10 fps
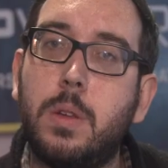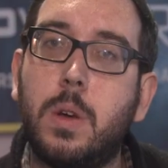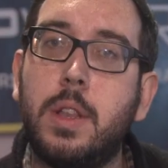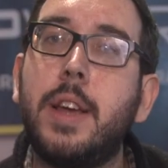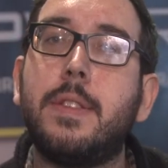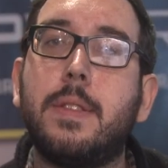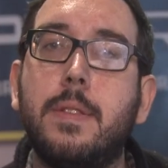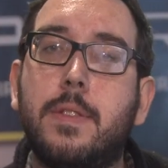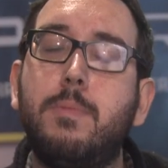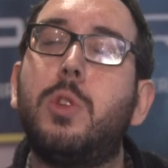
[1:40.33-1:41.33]
and do a nice
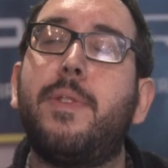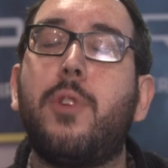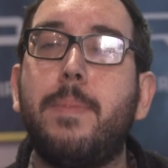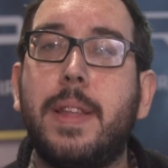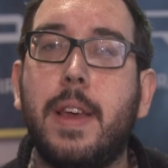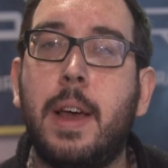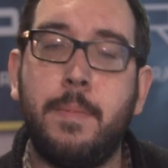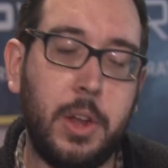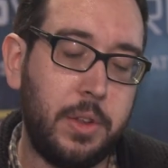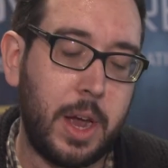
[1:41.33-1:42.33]
smooch before
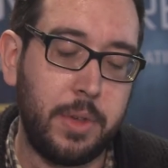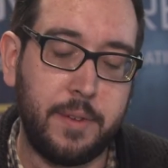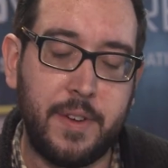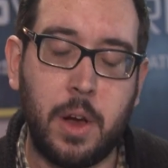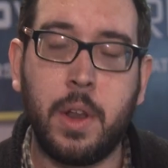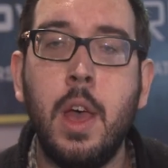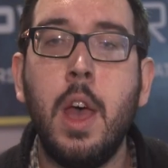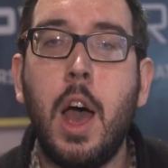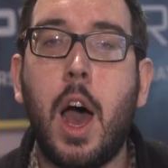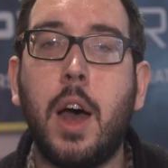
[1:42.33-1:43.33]
bedtime, you can do that with your phone.
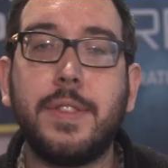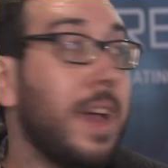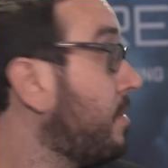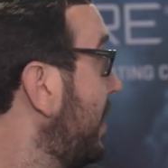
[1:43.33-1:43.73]
Uh, so that